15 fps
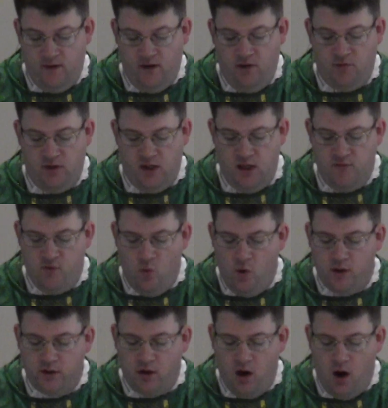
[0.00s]
And the evil
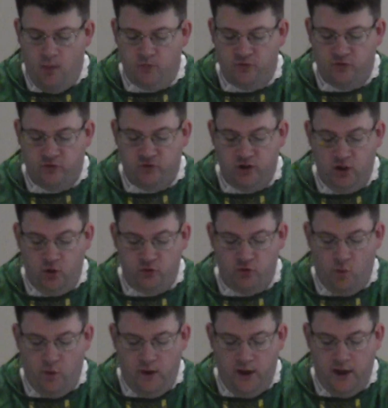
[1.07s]
one comes and steals
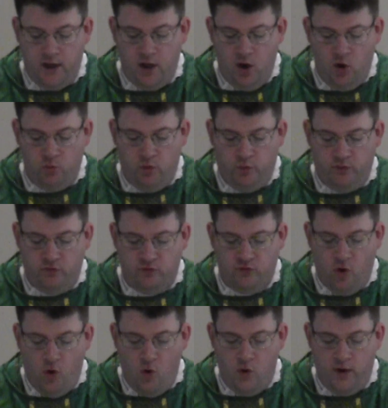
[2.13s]
away what was
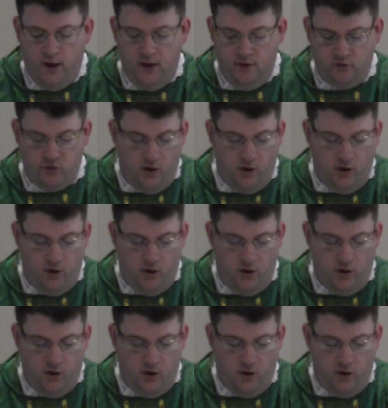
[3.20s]
sown in his